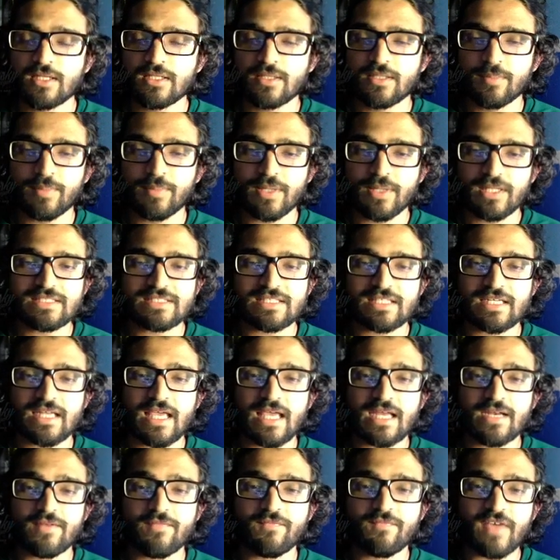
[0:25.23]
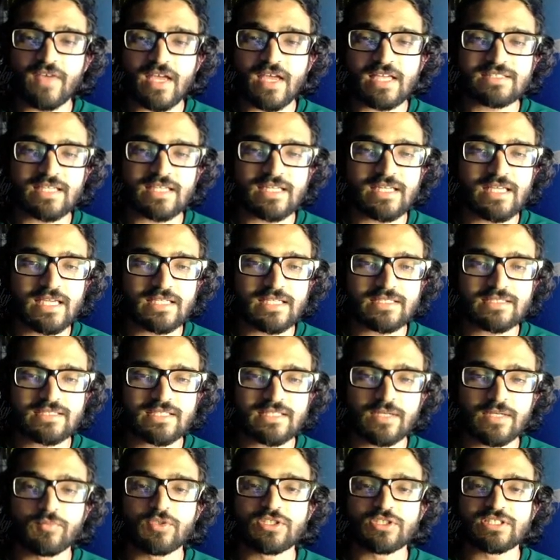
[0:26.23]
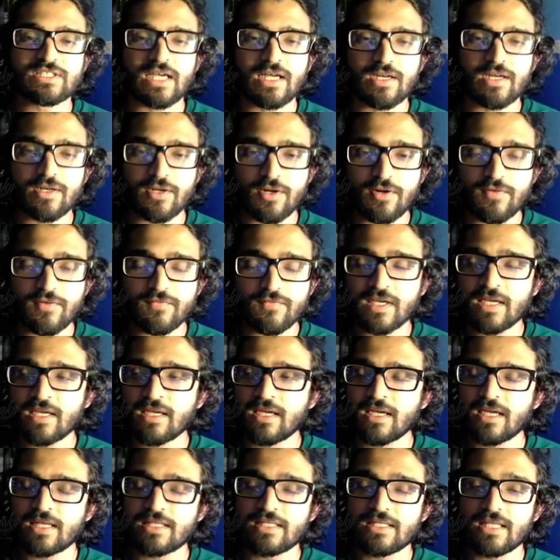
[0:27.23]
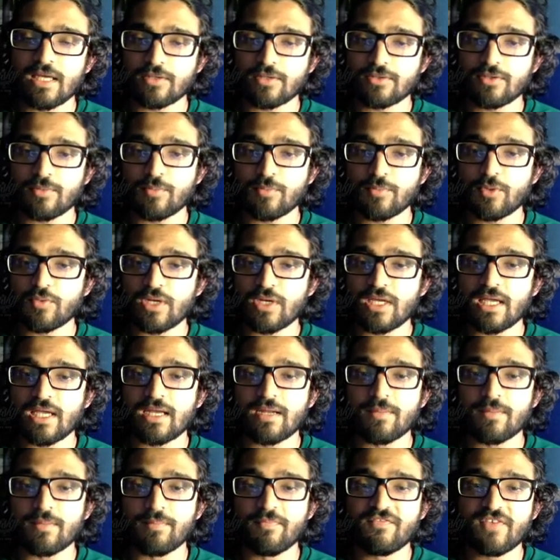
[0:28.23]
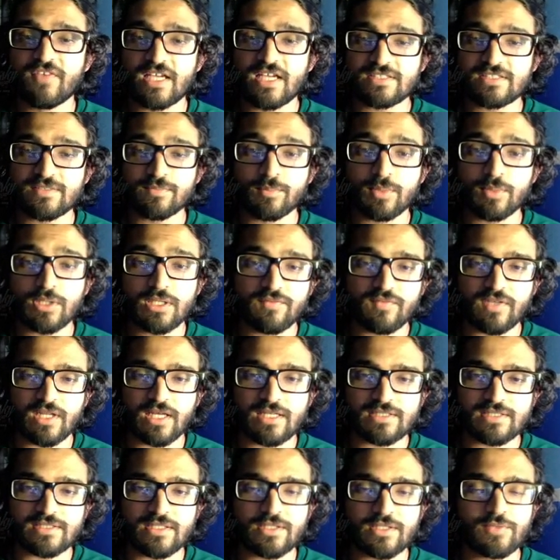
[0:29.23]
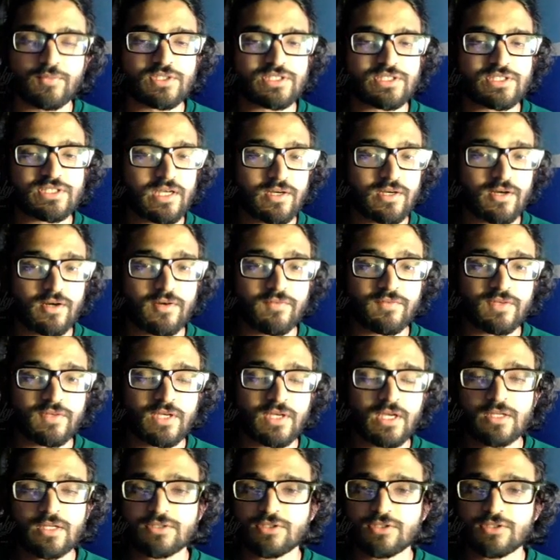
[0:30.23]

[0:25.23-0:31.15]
The Pellington had a fast ADS time, which got nerfed, and the LW3 had a fast bullet velocity, which got nerfed.